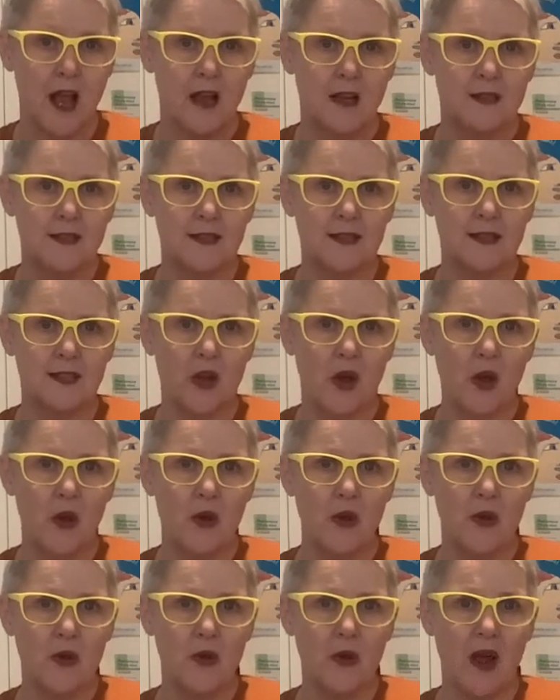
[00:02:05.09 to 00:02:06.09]

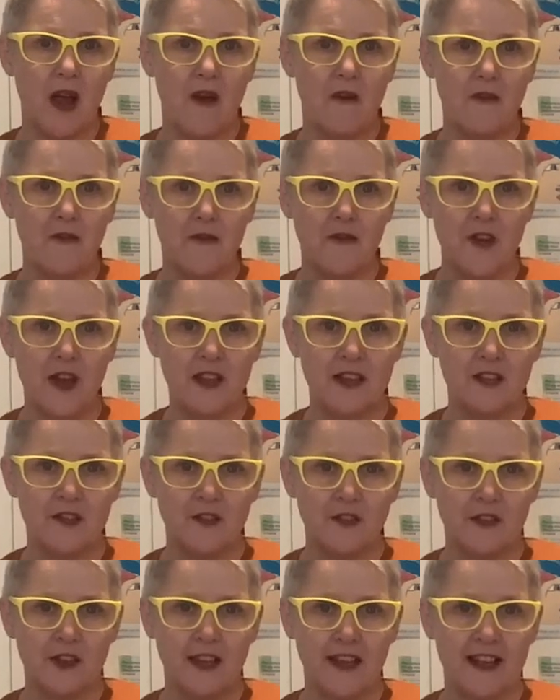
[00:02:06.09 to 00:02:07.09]
So
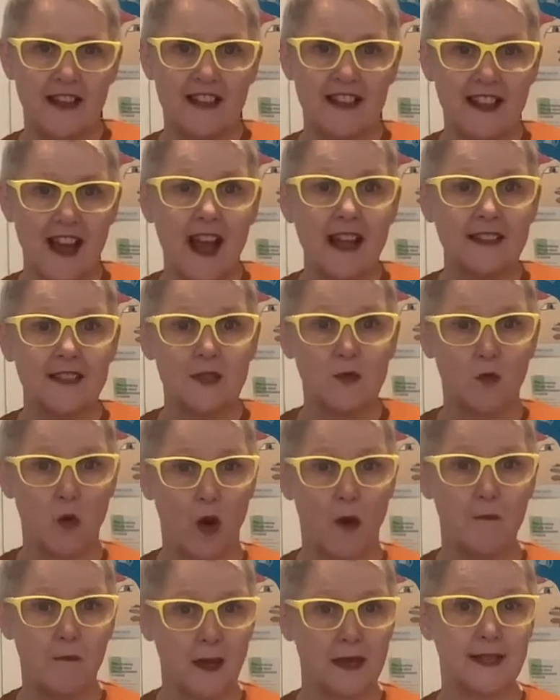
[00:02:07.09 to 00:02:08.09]
effectively, that's
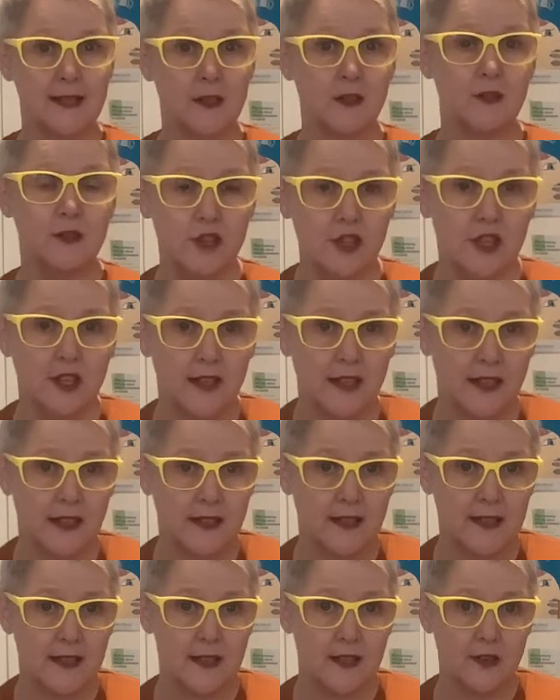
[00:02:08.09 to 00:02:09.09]
what my solution
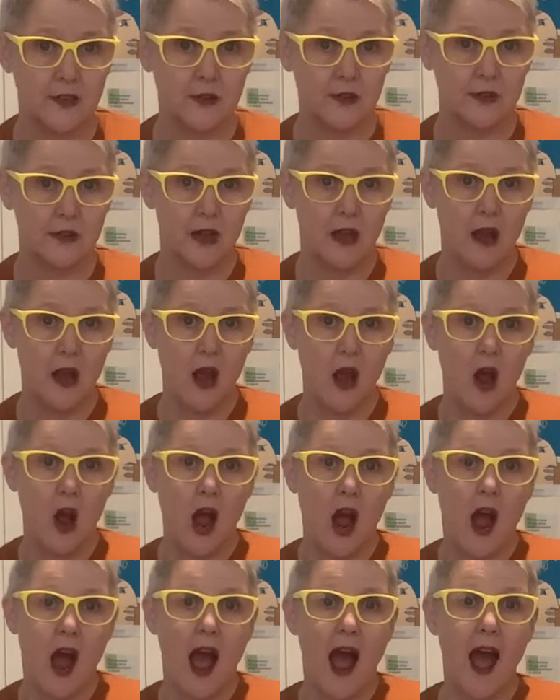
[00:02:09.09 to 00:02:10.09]
needs to do.
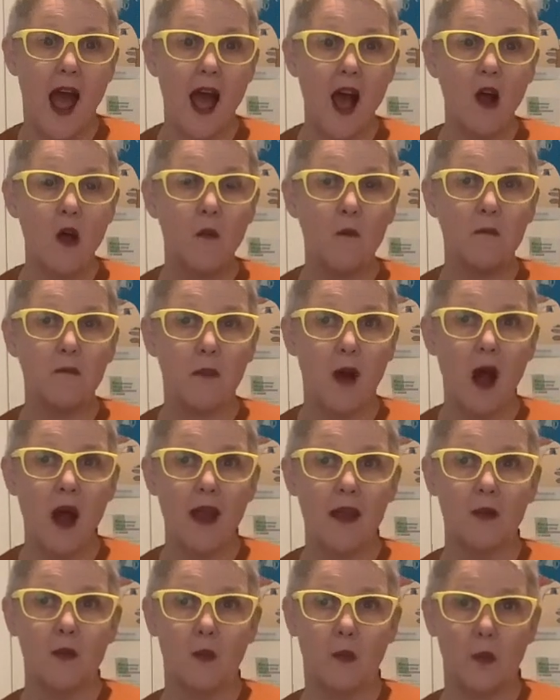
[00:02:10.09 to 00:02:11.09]
How
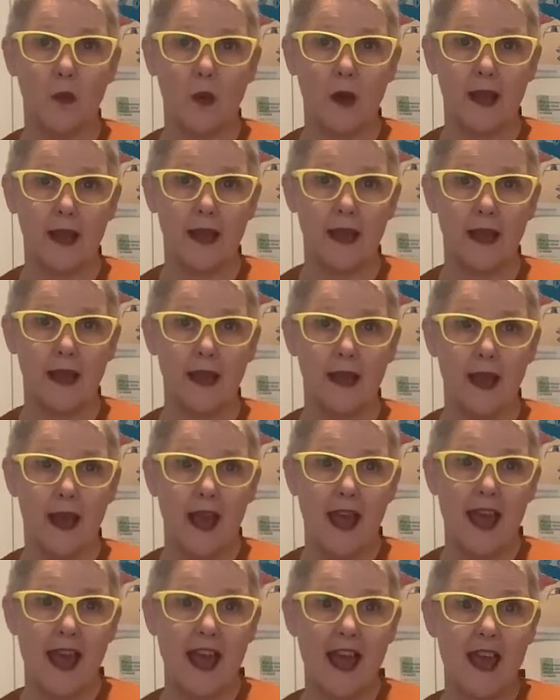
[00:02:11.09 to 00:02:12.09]
might we
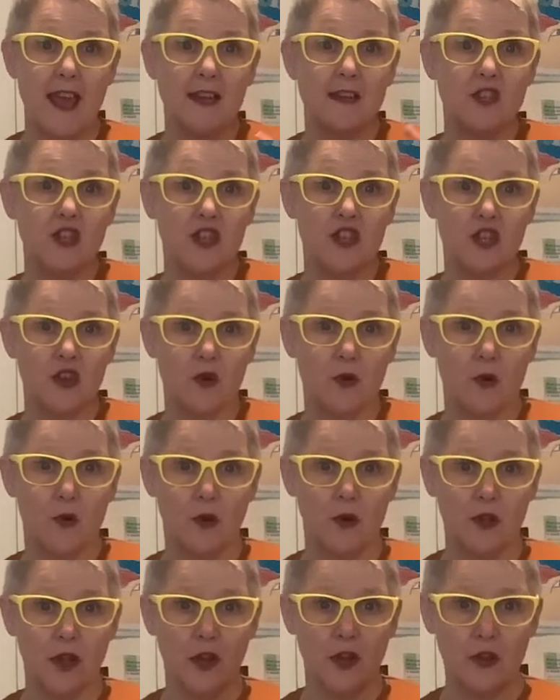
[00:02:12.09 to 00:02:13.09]
ensure
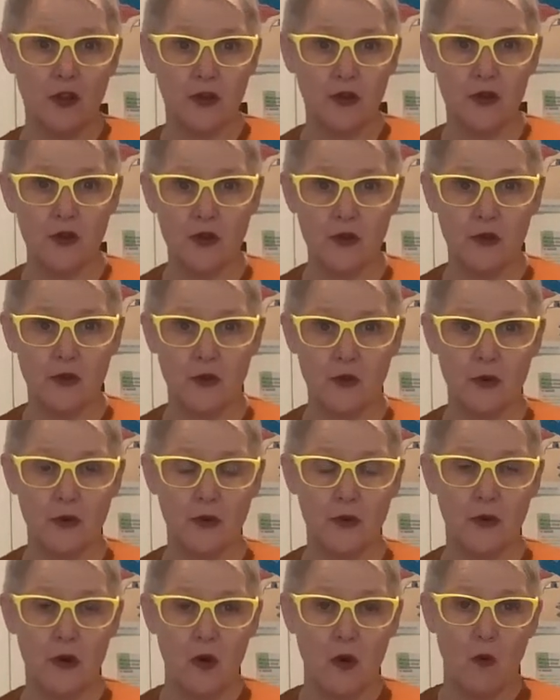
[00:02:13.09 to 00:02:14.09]
that
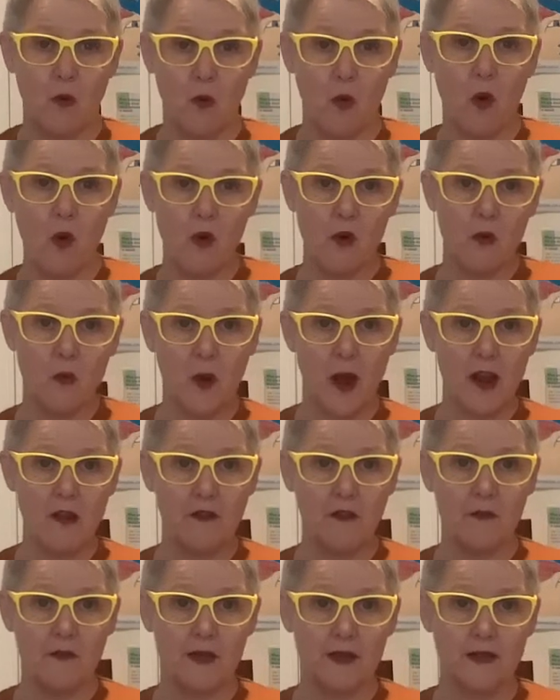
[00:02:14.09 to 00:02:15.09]
you walk away
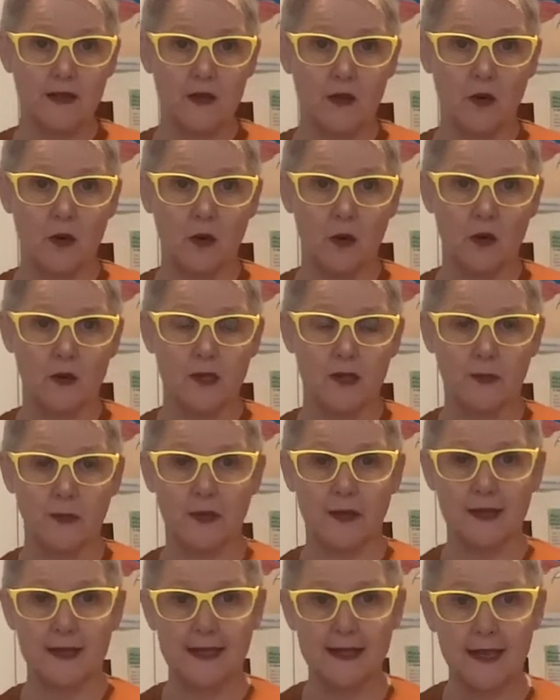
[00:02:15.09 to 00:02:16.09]
from this course with
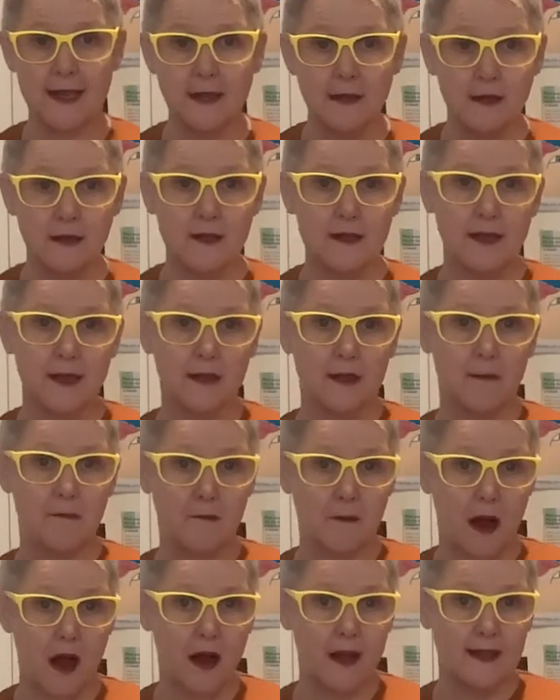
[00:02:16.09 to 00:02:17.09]
the skills and the
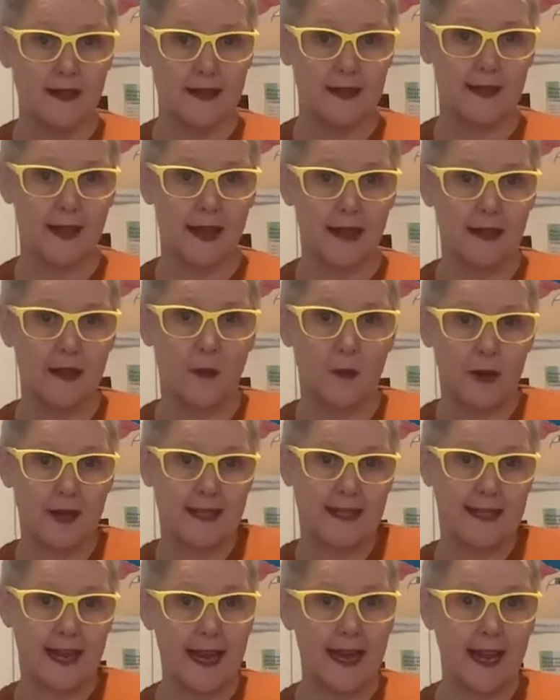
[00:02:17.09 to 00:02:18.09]
mindset that we're
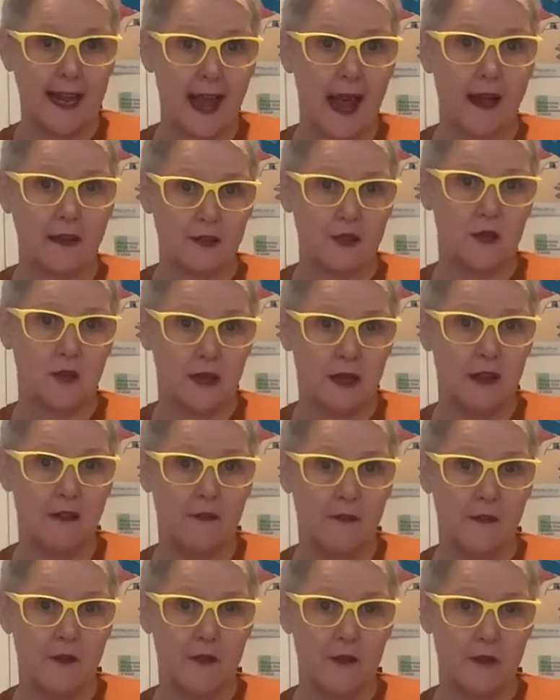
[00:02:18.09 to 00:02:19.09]
setting out to
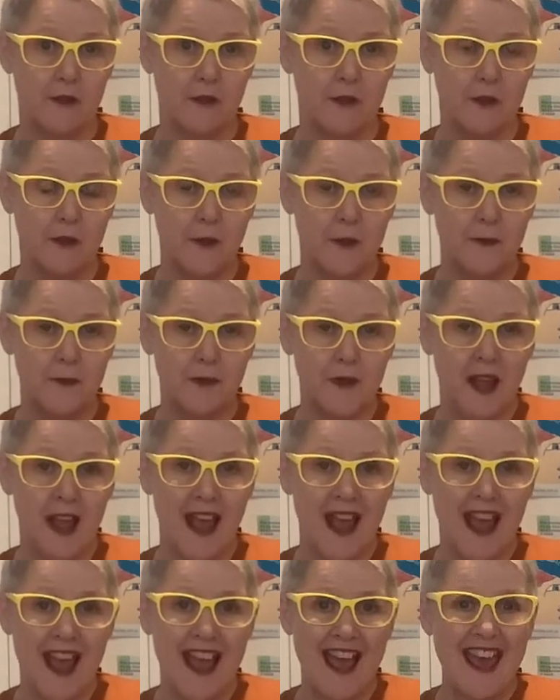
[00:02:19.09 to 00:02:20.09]
give you,
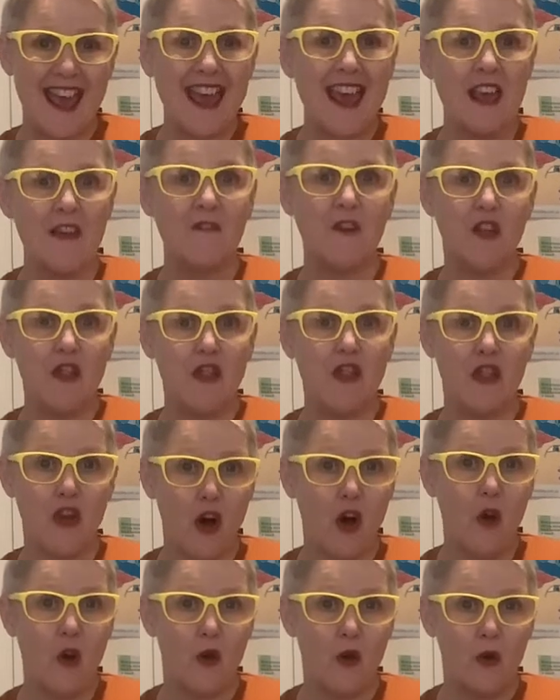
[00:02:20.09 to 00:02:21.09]
even
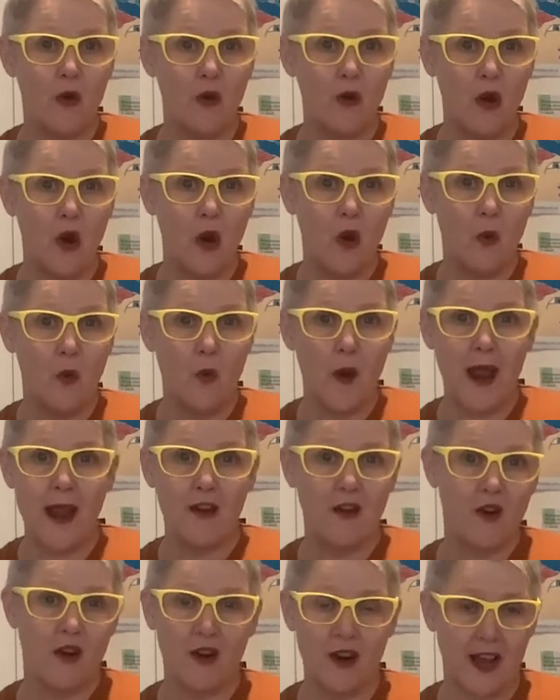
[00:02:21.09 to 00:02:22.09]
though we're
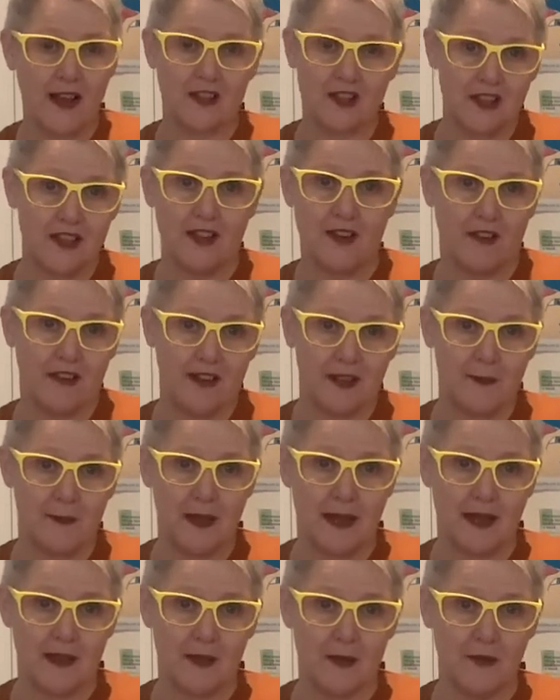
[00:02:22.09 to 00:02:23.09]
not actually going to
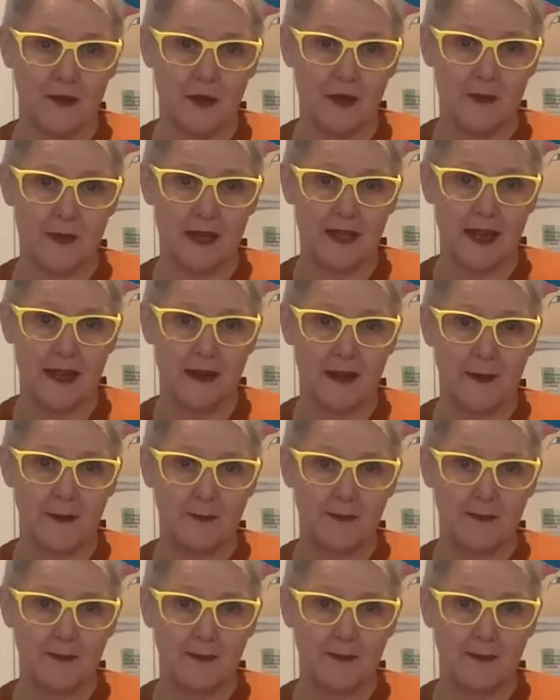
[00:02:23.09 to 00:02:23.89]
be in the room together?